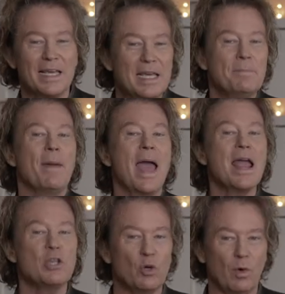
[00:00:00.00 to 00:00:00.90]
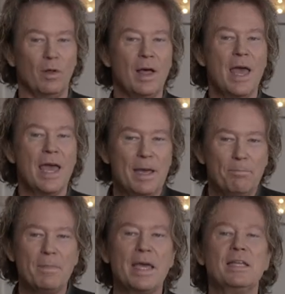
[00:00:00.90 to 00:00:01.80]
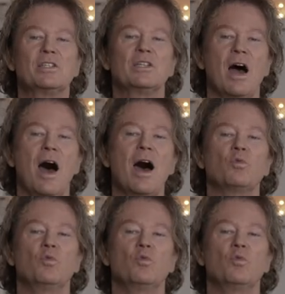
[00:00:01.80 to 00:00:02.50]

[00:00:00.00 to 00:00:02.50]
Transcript: Emmanuel, it means God